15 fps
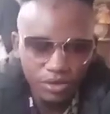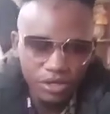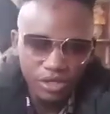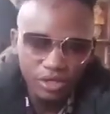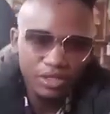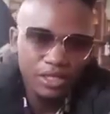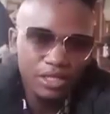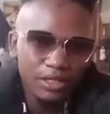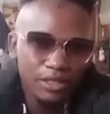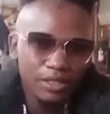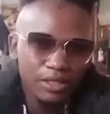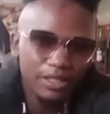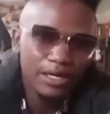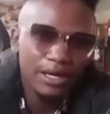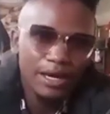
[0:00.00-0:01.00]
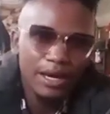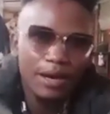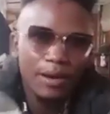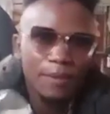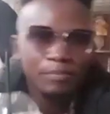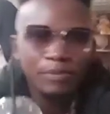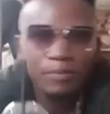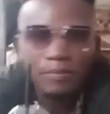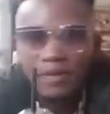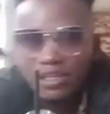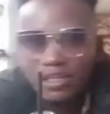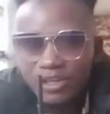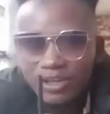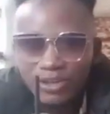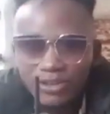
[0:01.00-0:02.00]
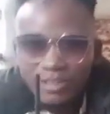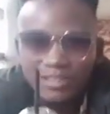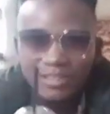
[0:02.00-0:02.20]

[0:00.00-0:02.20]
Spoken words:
ni nini ya pino.